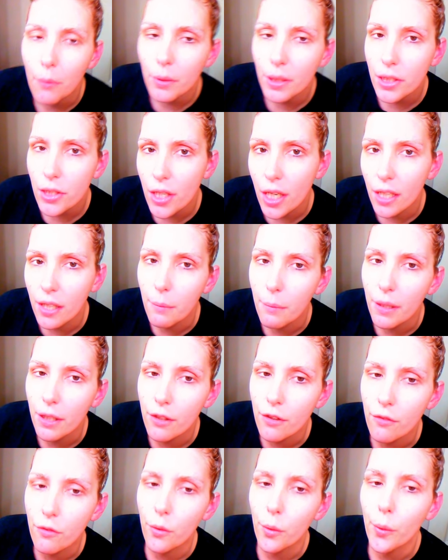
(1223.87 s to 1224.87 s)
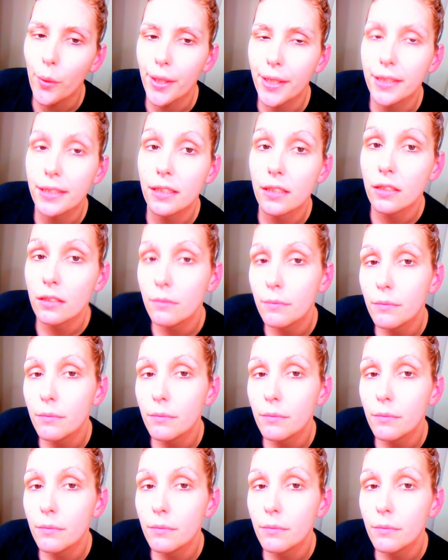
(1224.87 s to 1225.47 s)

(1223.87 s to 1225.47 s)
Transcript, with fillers: Wish I had a better voice.